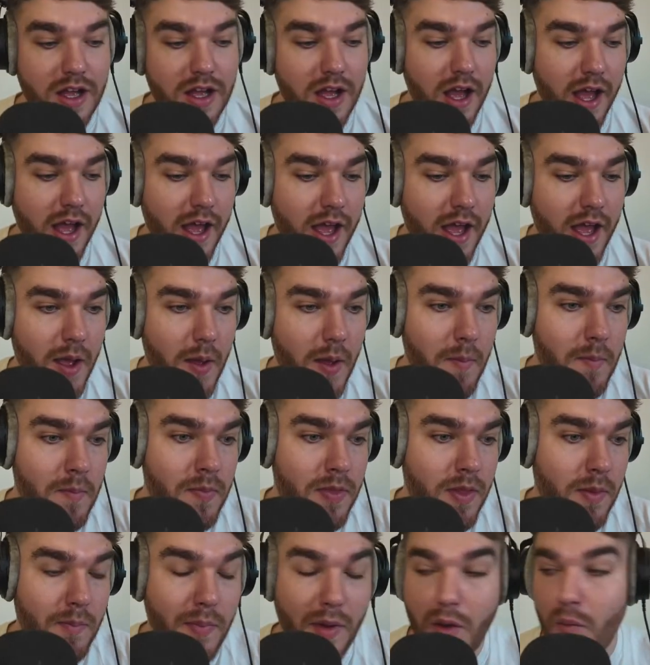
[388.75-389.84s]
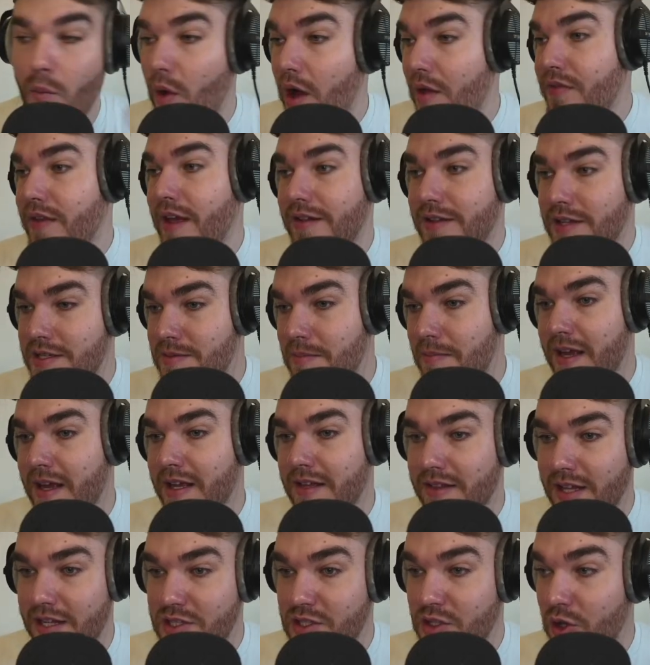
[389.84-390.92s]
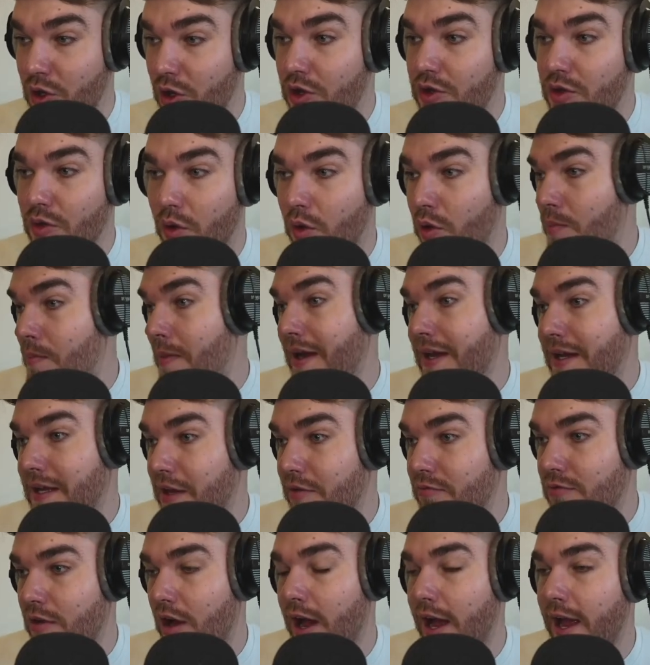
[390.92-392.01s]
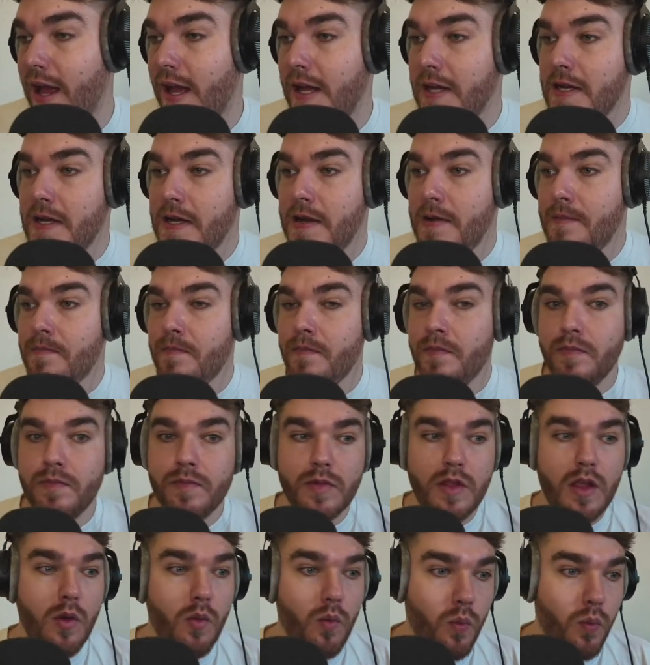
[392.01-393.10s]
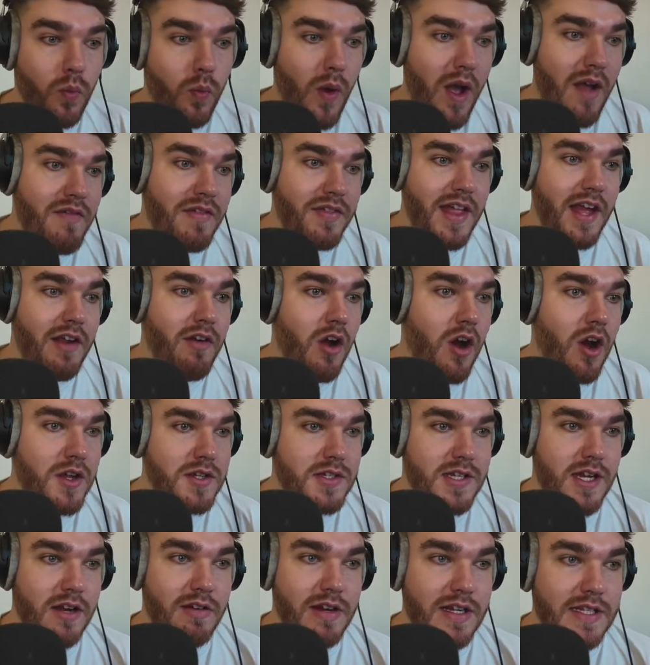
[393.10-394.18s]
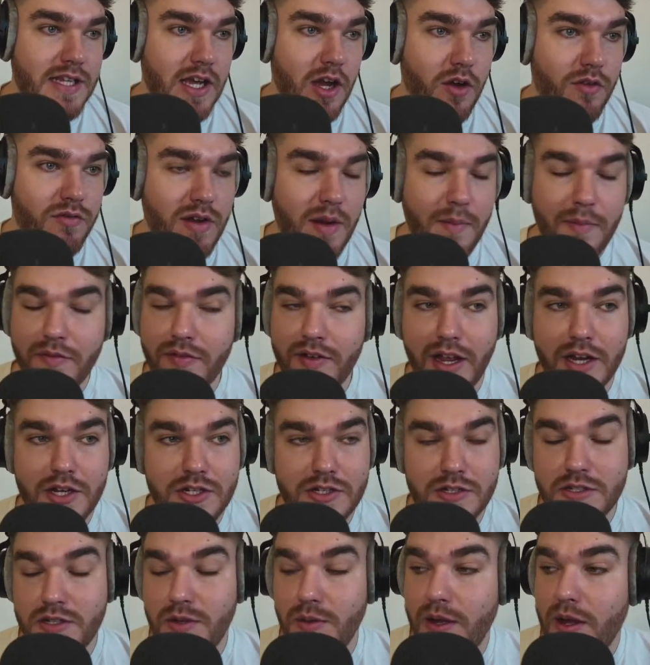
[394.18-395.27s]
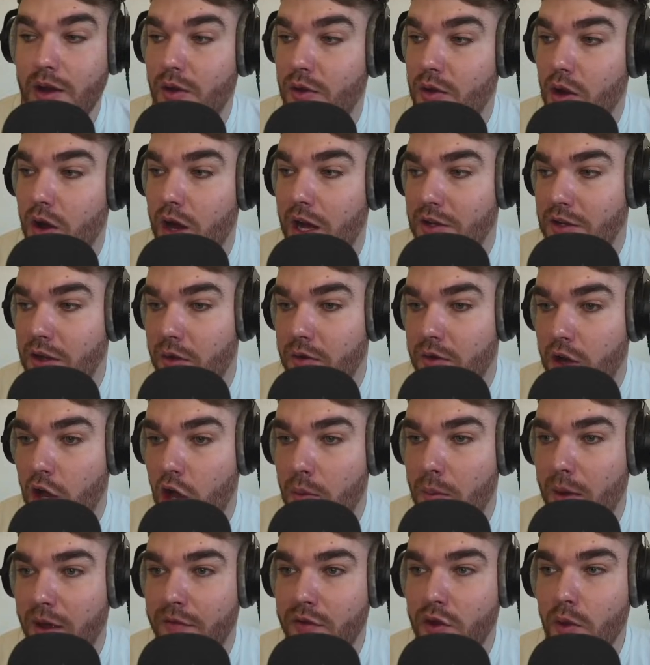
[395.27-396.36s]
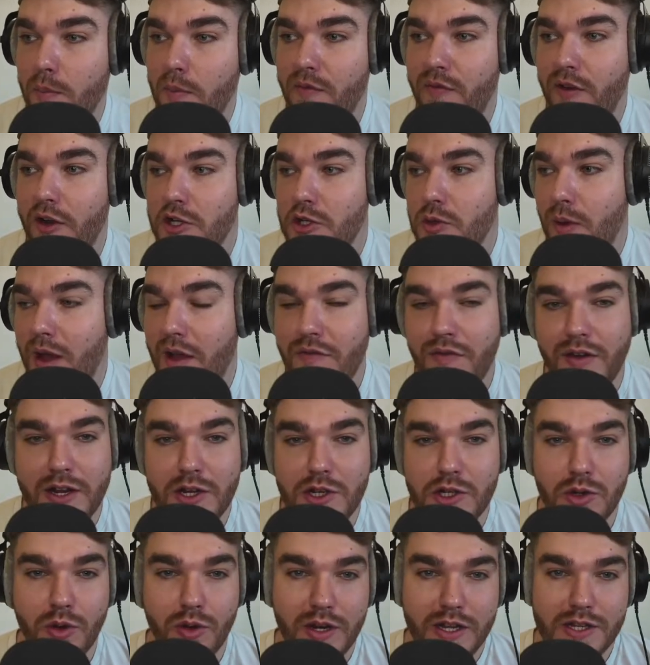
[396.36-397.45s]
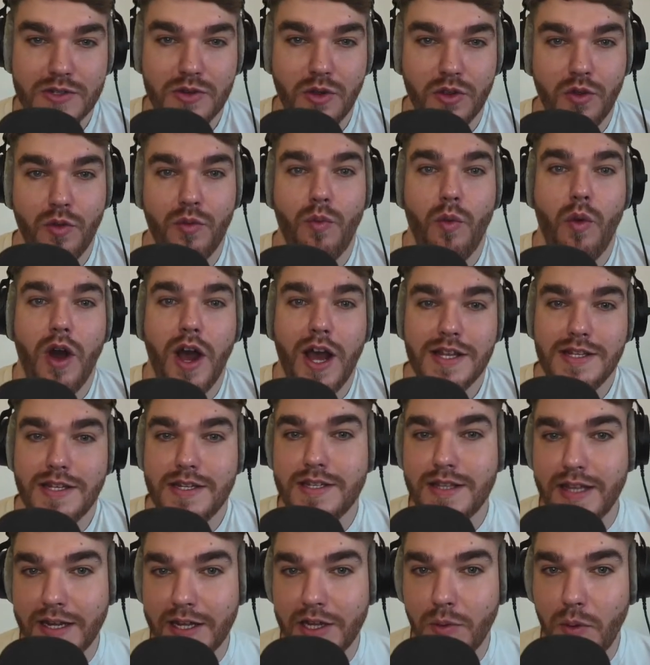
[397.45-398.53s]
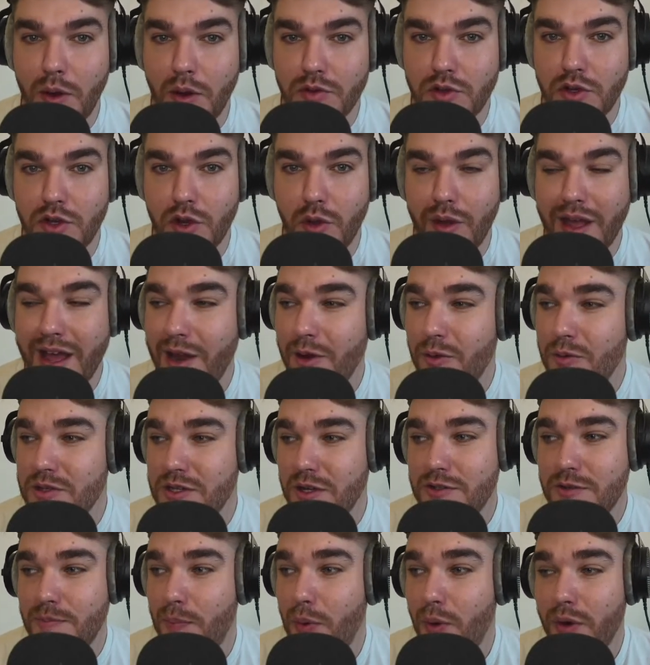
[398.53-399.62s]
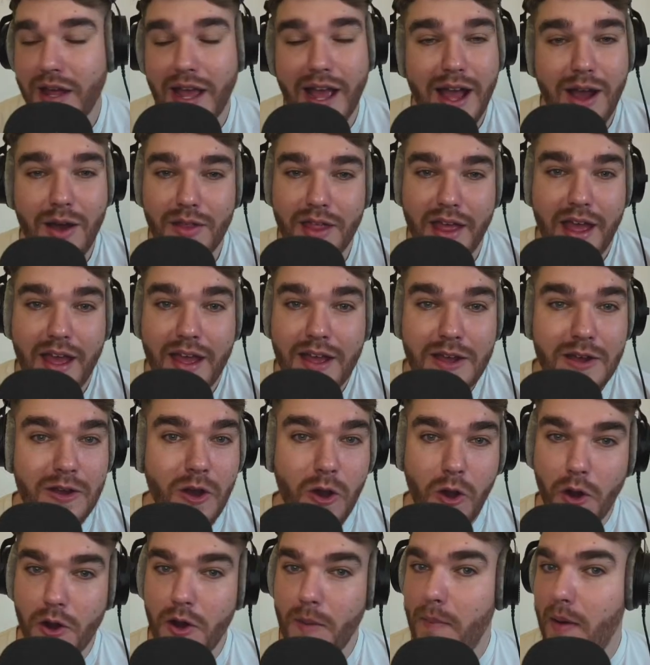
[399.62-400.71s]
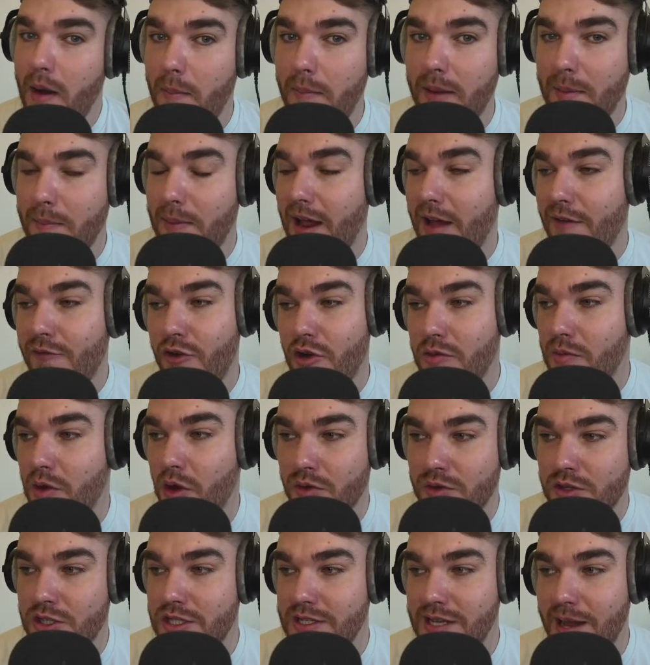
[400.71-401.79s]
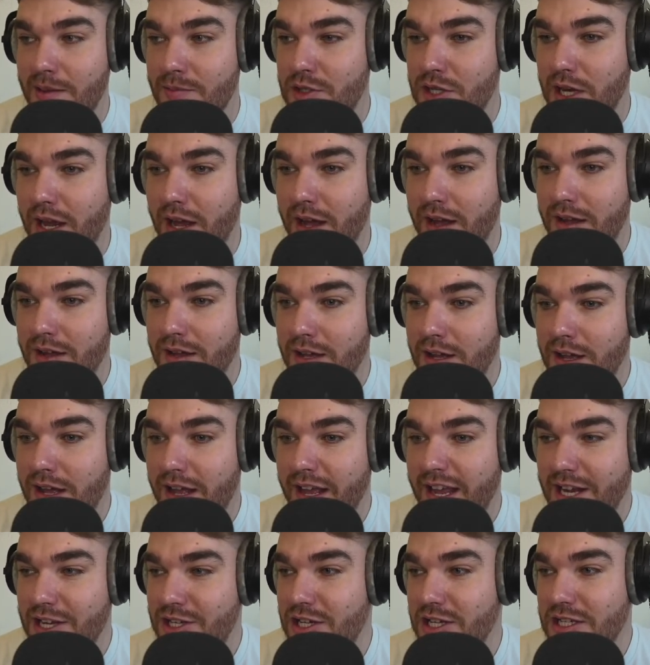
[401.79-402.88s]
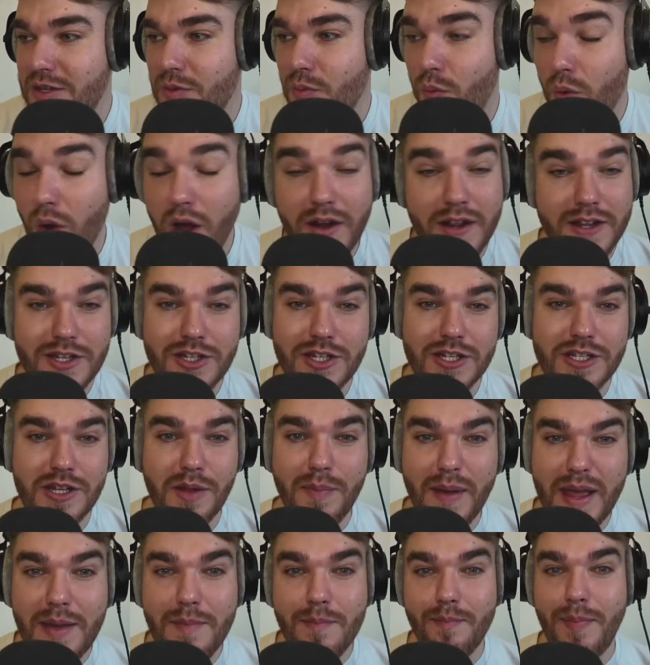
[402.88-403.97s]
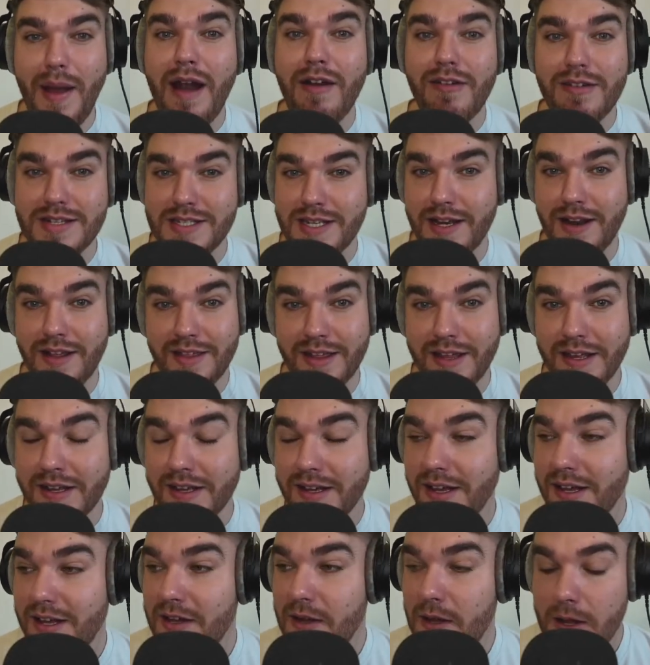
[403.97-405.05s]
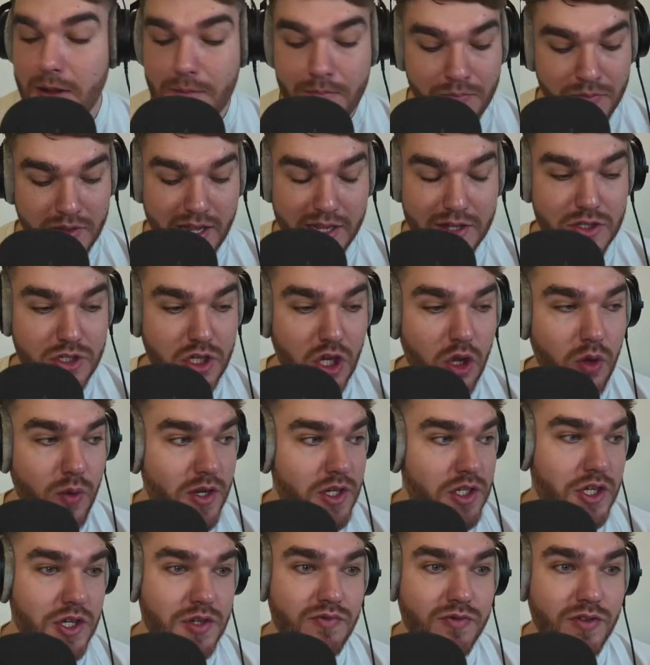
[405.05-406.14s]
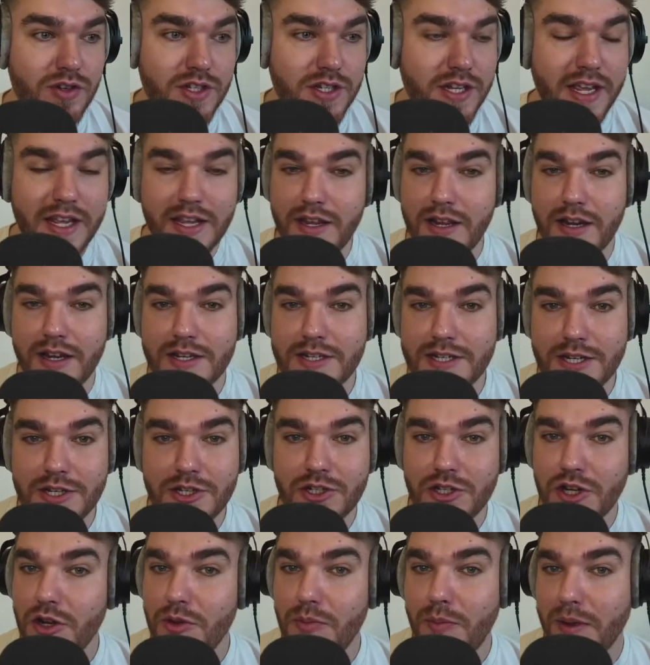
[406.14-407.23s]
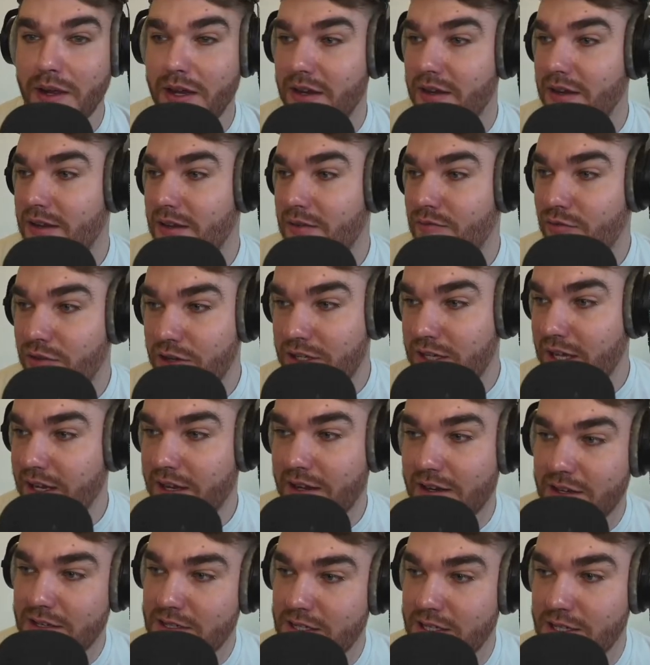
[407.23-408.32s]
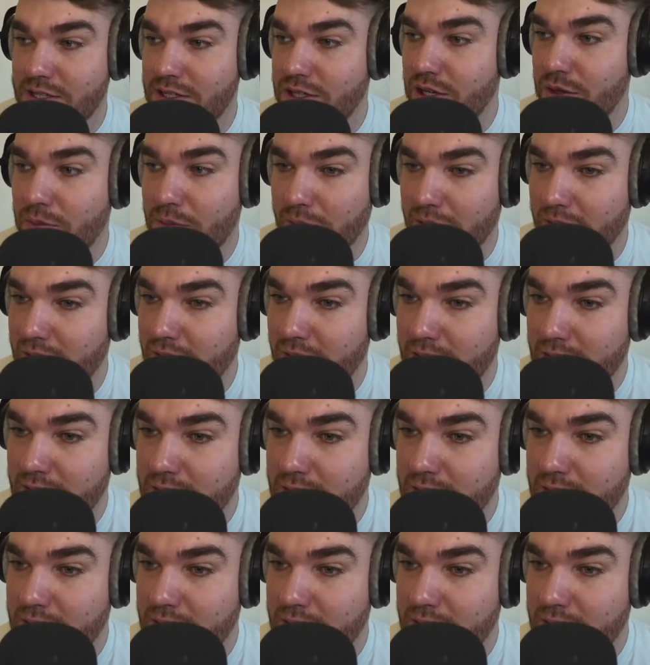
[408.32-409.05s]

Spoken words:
But one, that doesn't make this good or make it right. Whether there are serious health ramifications to it or not, I don't know. But if you're a professional athlete, surely it's not the wisest thing in the world to do it. And also to put it out there on a public platform, on Snapchat. It's just a bit embarrassing, I think. And two, it's just ridiculously stupid. Ridiculously stupid.